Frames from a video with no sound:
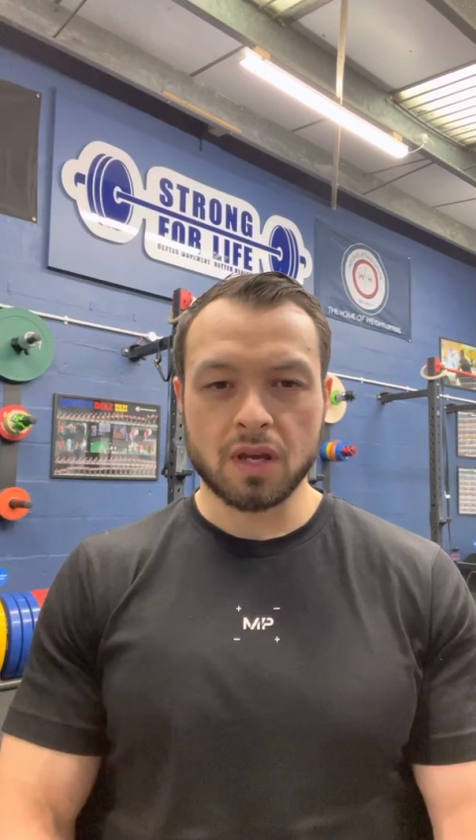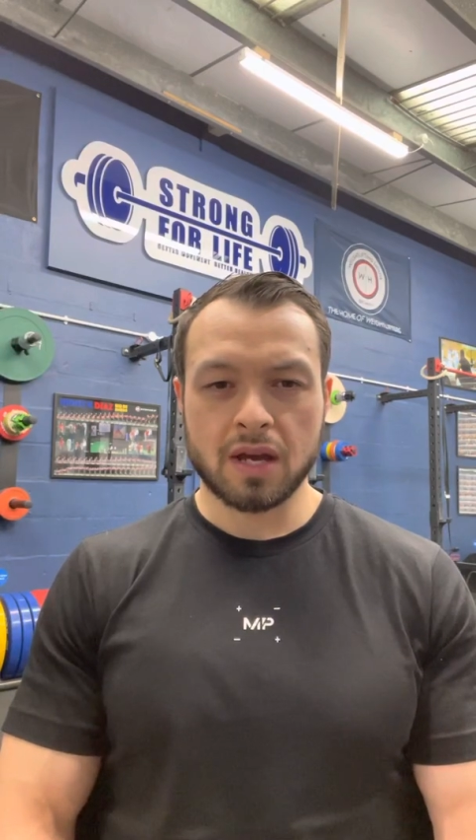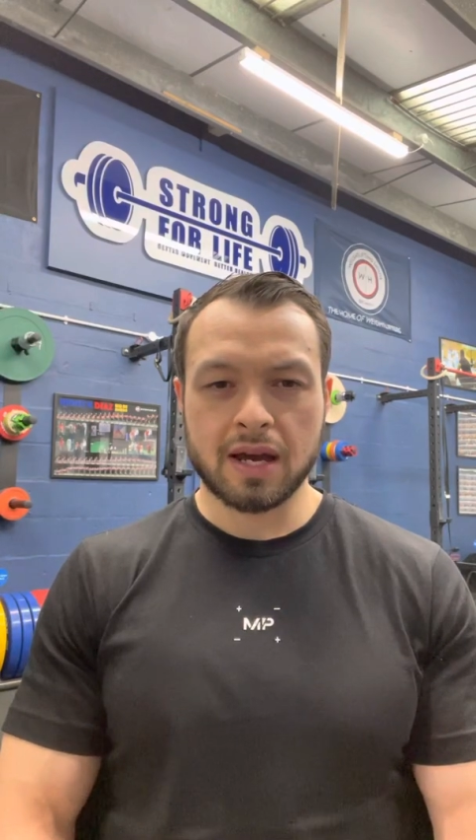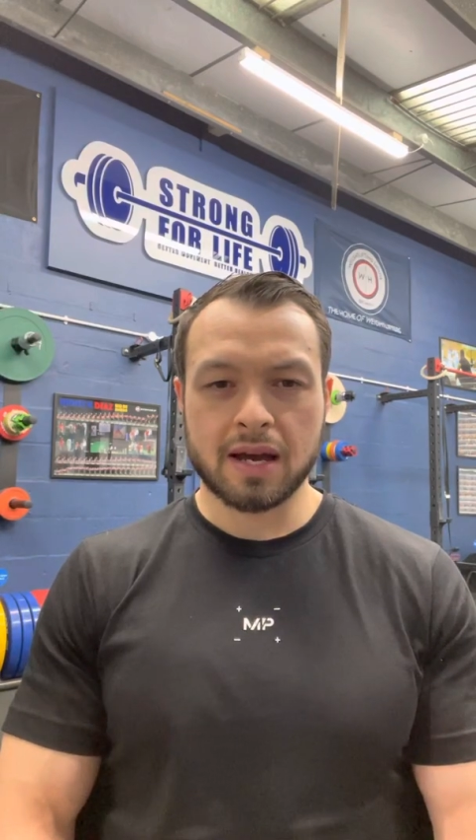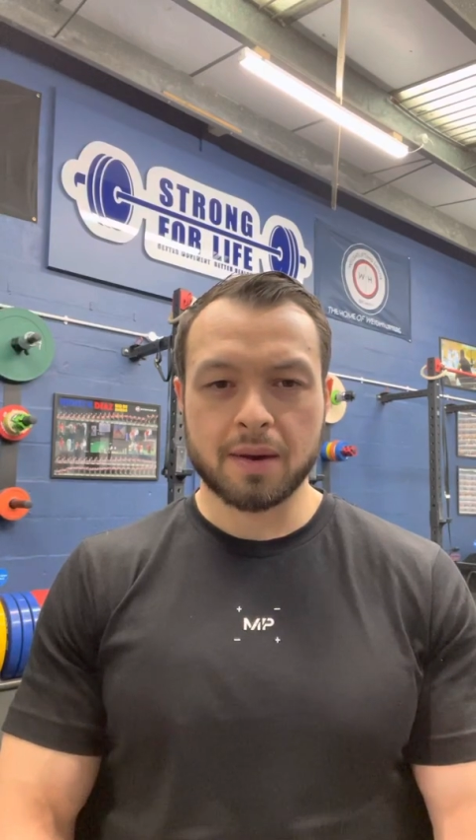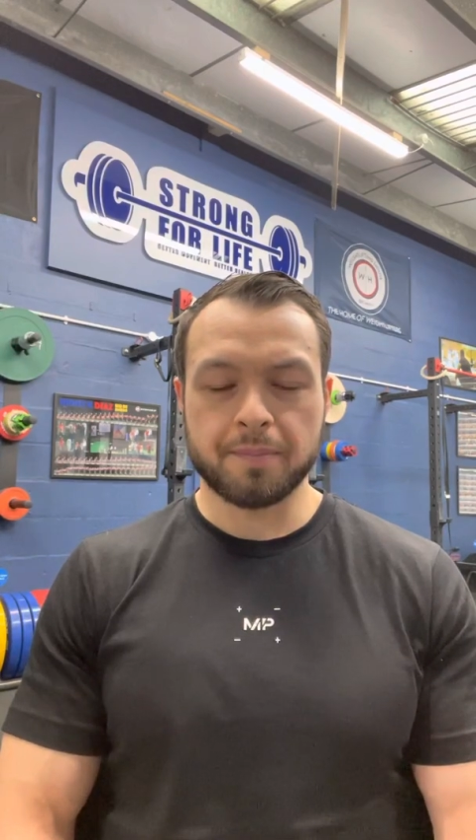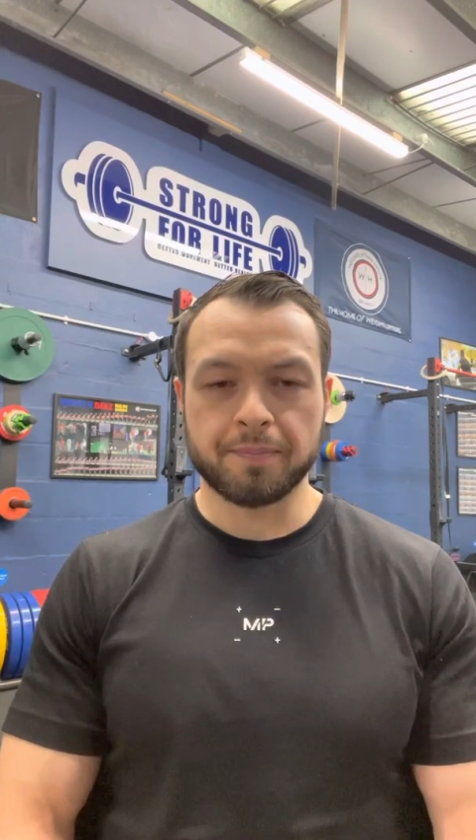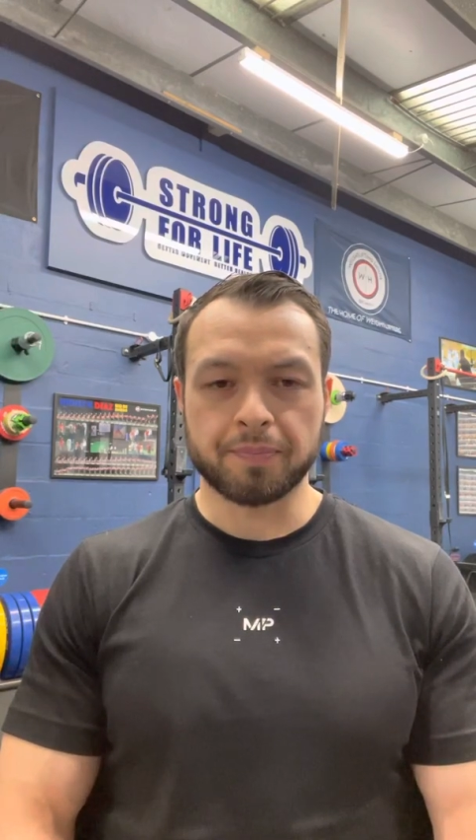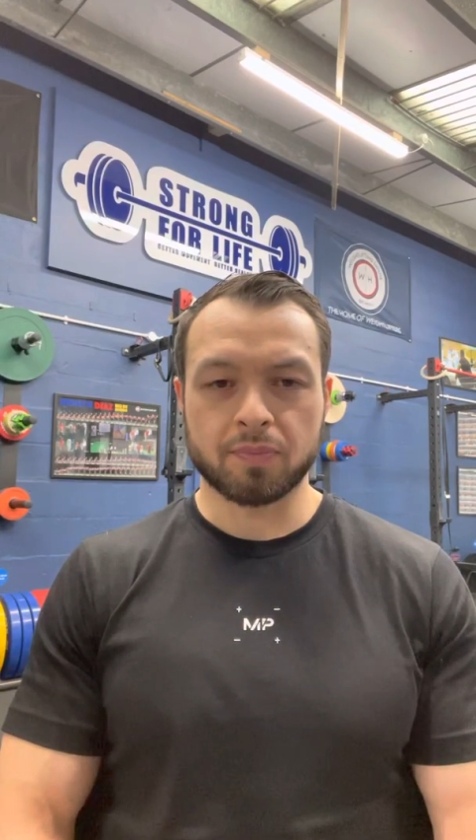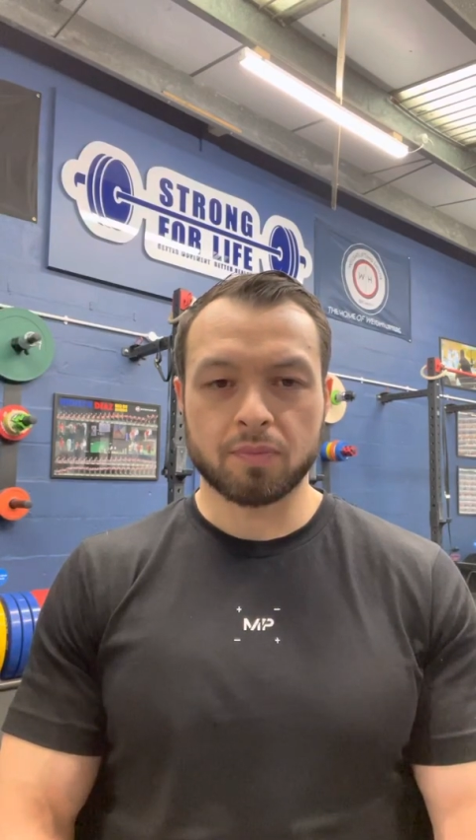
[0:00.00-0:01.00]

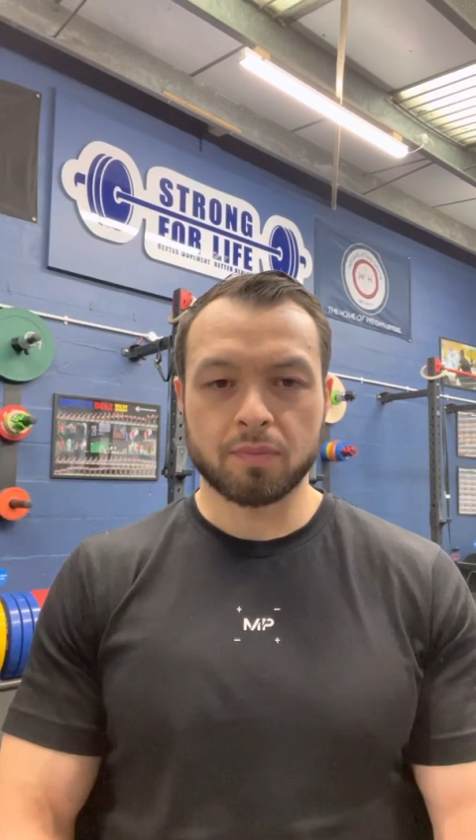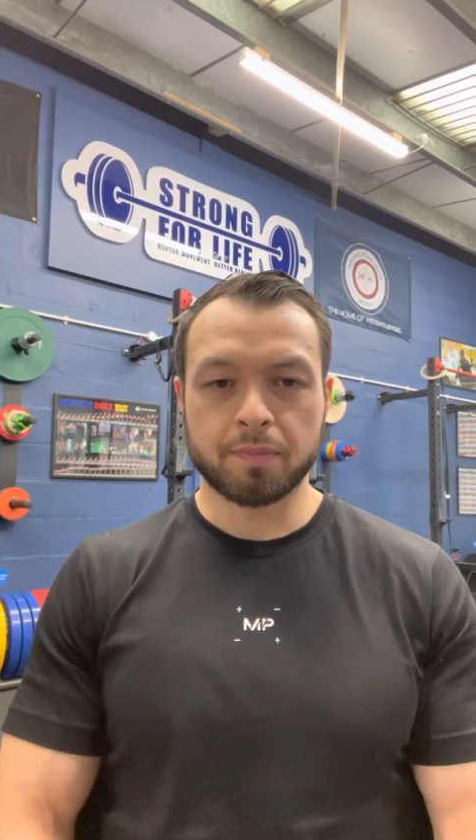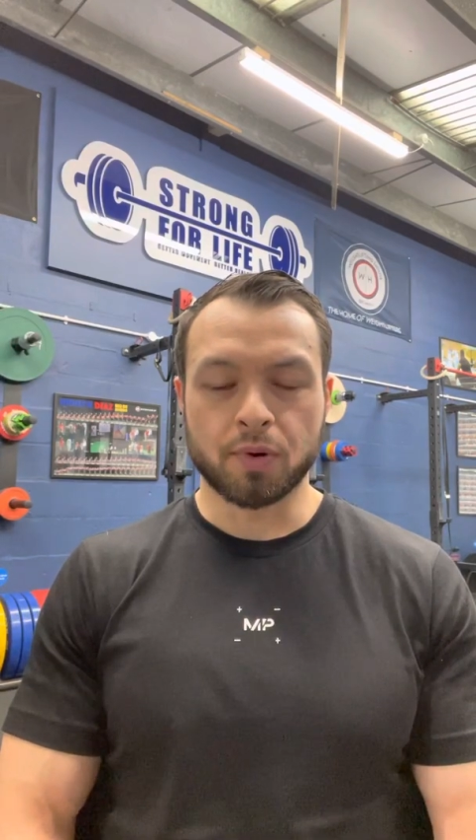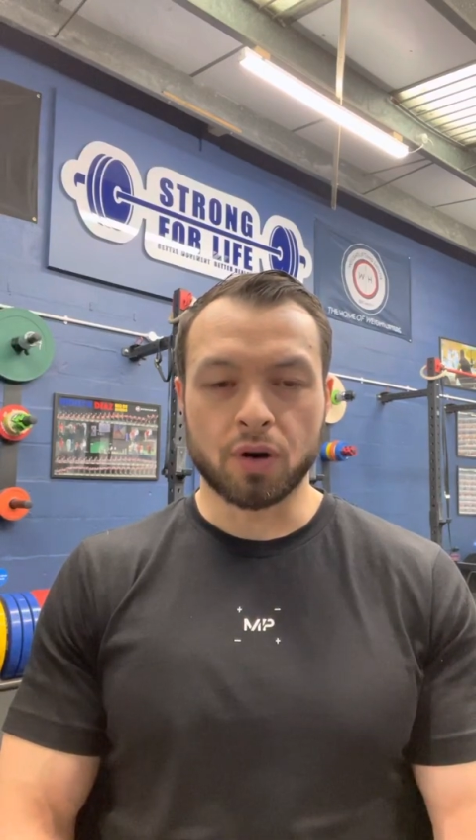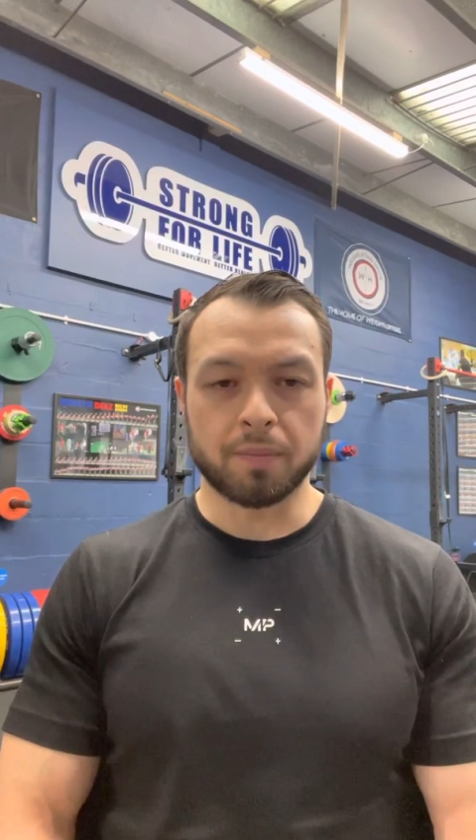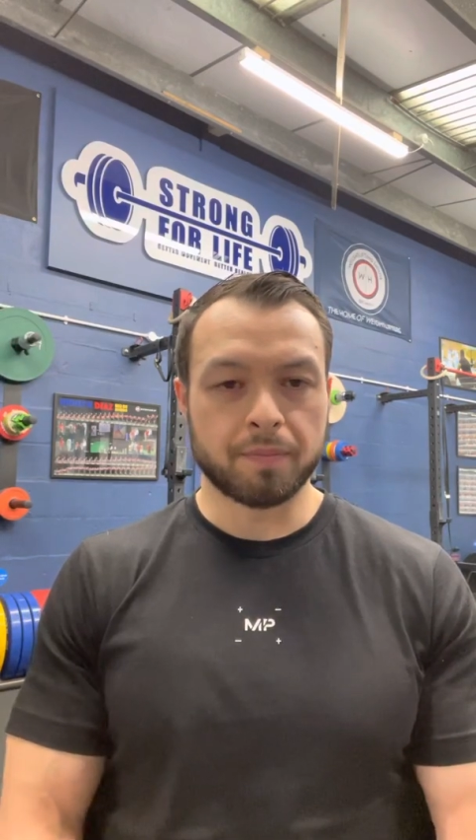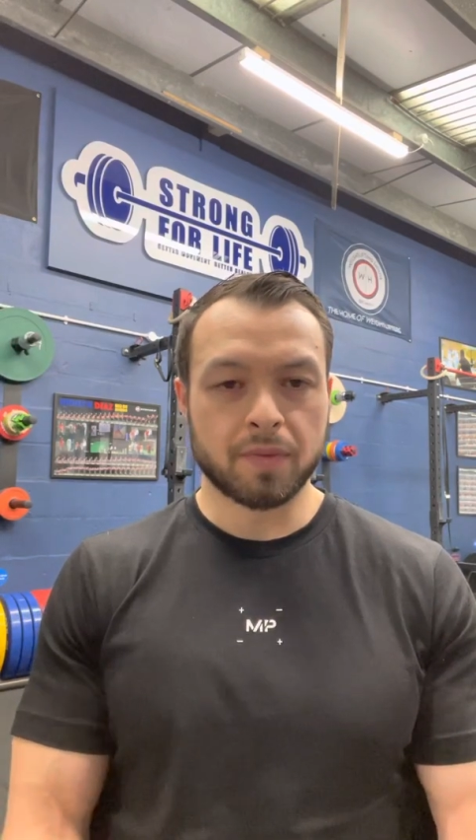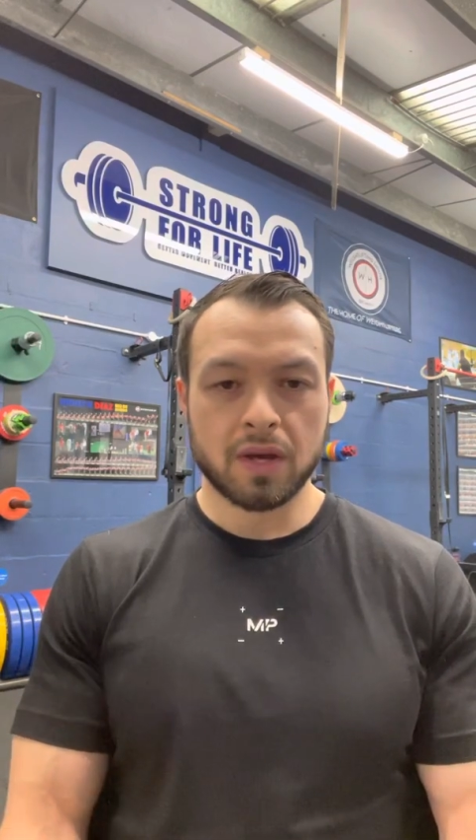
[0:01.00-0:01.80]
But